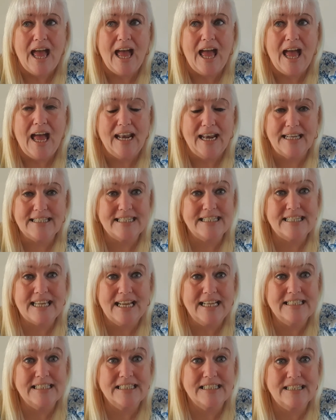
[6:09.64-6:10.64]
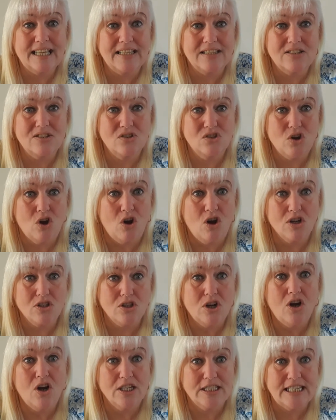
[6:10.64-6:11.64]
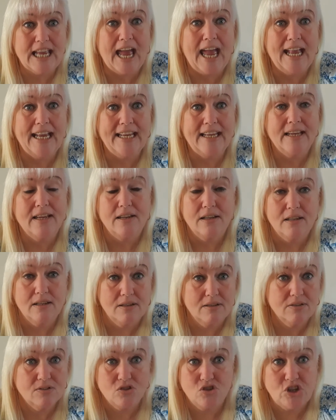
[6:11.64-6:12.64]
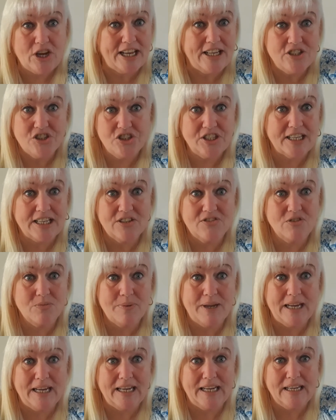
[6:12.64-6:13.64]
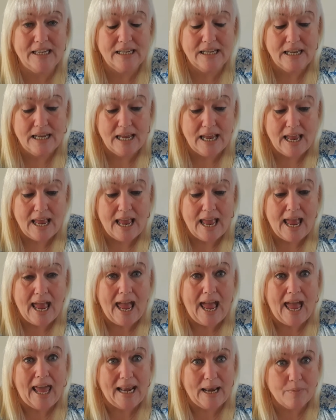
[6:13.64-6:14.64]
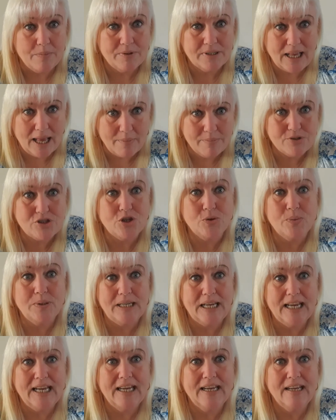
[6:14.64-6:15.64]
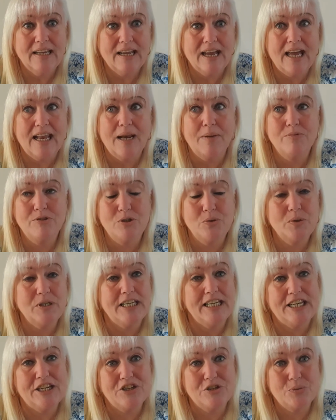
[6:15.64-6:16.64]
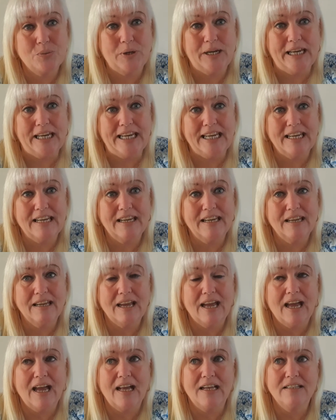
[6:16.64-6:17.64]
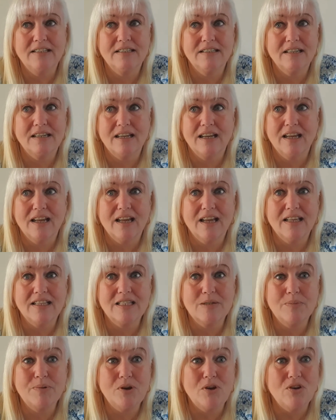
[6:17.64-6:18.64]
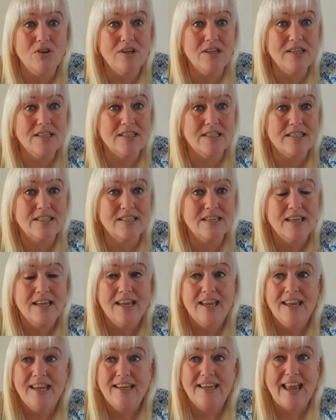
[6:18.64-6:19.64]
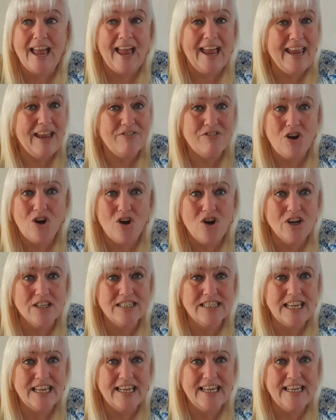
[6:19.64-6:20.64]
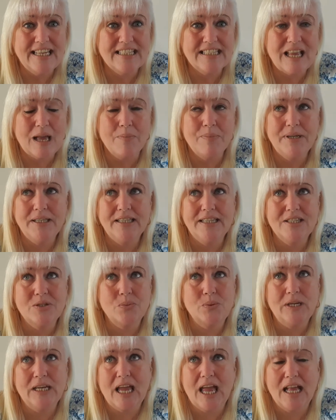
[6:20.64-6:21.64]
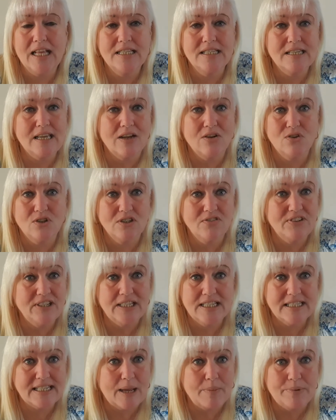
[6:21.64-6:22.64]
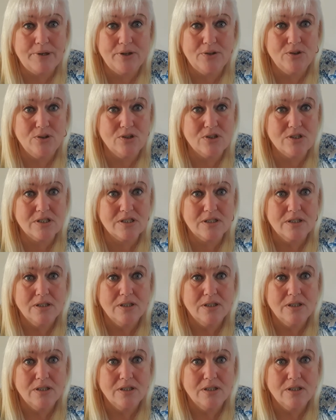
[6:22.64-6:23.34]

And as I said, that dark day changed things for me. And I'm doing it. And I'm doing it each week. And to be honest, I have hard days. I mean, this weekend, I could have eaten a scabby horse.